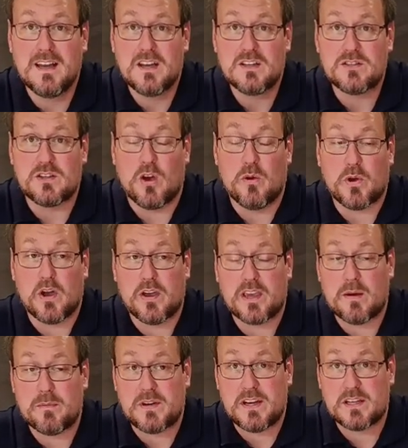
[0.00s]
So we're going
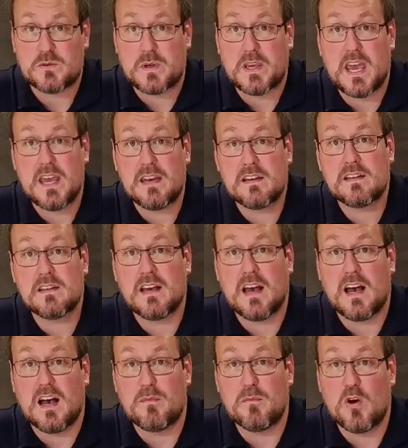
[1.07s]
camping next weekend.
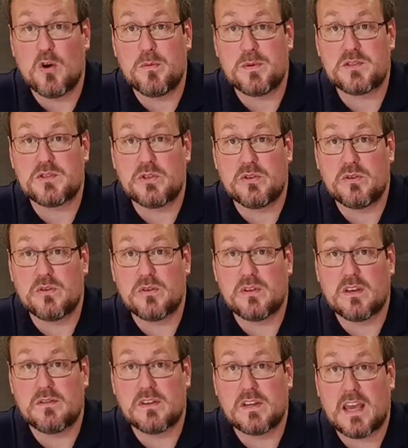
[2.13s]
Hoping to
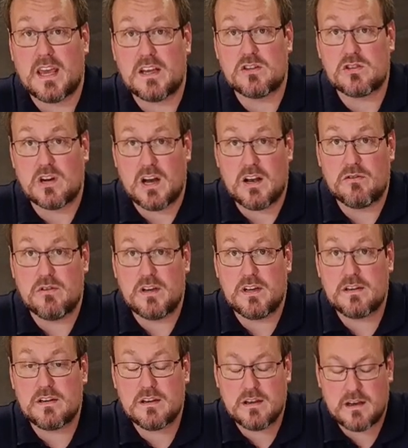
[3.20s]
give it a trial
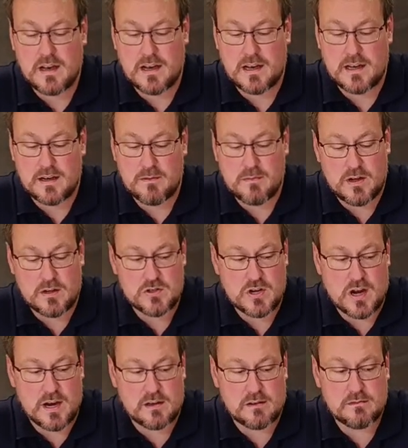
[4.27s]
run. I'll
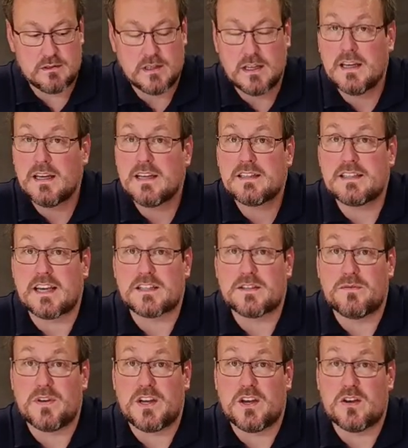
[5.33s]
try and take some
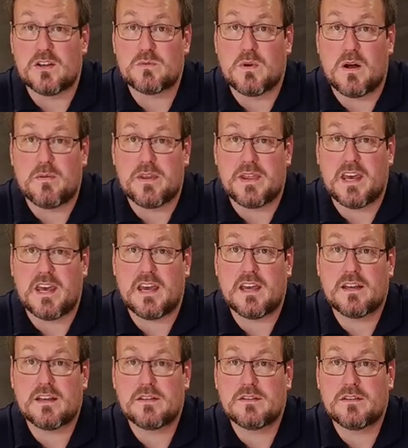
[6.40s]
videos while we're there,
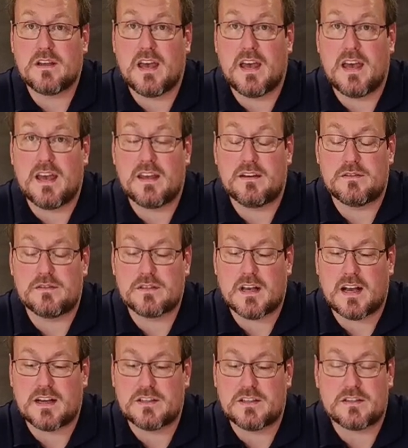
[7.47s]
and I
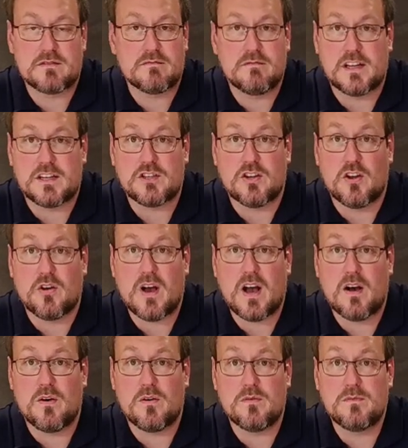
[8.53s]
can just let you know
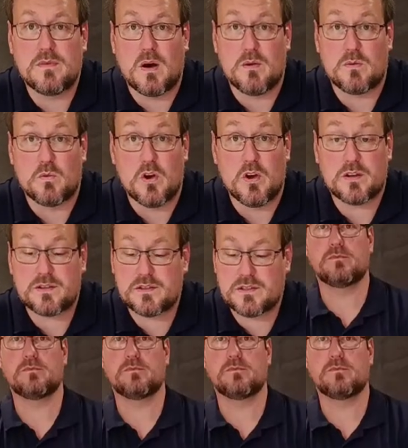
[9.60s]
how it works.